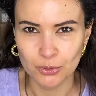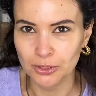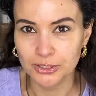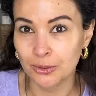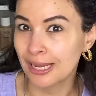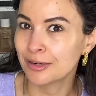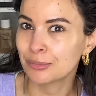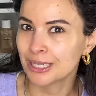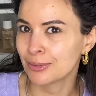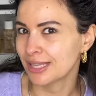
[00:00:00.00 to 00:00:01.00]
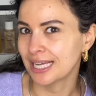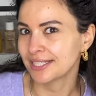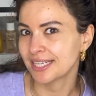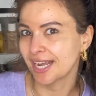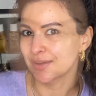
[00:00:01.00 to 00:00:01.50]
we're going to go ahead and play with
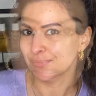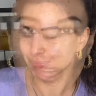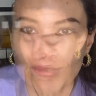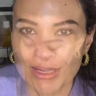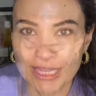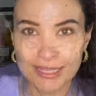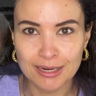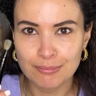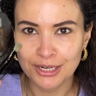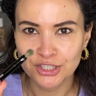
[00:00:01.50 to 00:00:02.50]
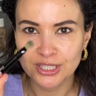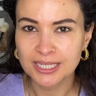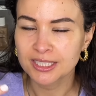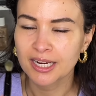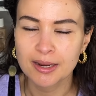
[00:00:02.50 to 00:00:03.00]
that today. Everything that I'm
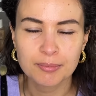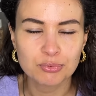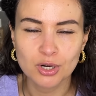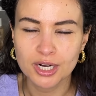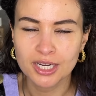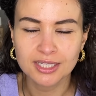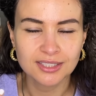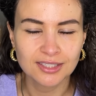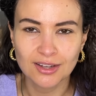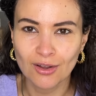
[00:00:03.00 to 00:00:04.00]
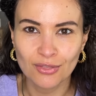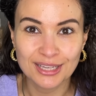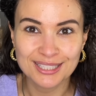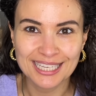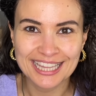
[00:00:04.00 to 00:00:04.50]
mentioning today, products, all
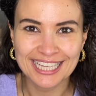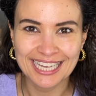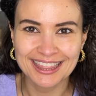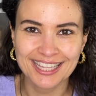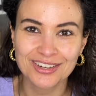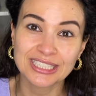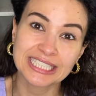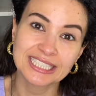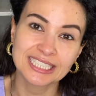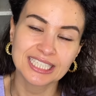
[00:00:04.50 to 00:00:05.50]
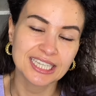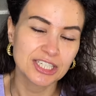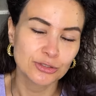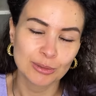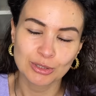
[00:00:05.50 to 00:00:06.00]
things like that, they are listed in
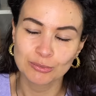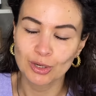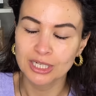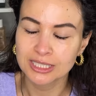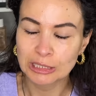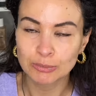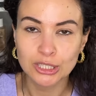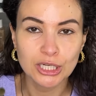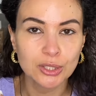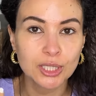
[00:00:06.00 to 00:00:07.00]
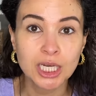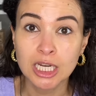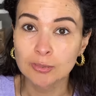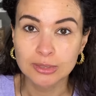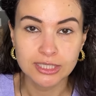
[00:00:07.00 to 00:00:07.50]
the description box down below.
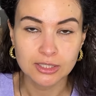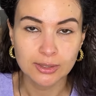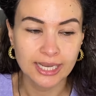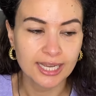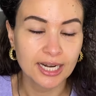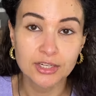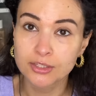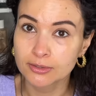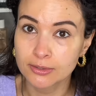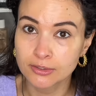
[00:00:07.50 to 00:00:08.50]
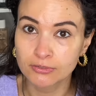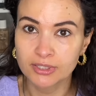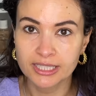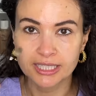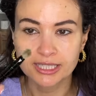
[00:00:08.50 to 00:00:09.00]
Please go ahead and use those
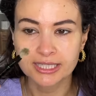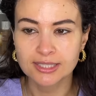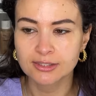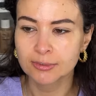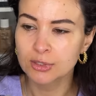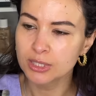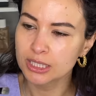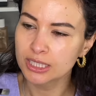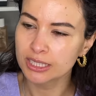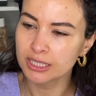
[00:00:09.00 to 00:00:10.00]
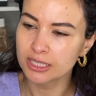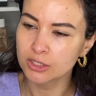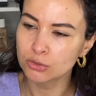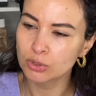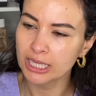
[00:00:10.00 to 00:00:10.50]
affiliate links. So I'm using
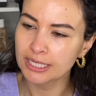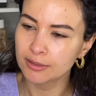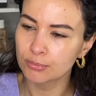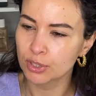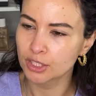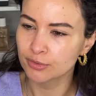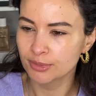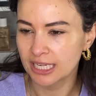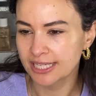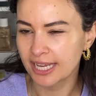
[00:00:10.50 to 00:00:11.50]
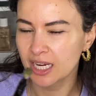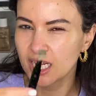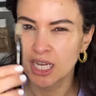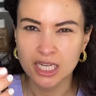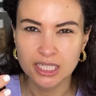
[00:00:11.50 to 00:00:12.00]
the dual-ended brush from Chanel.
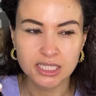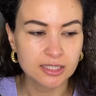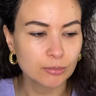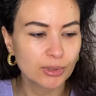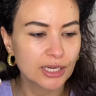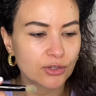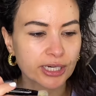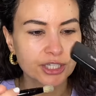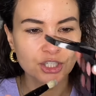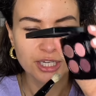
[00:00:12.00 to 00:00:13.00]
It's the blender and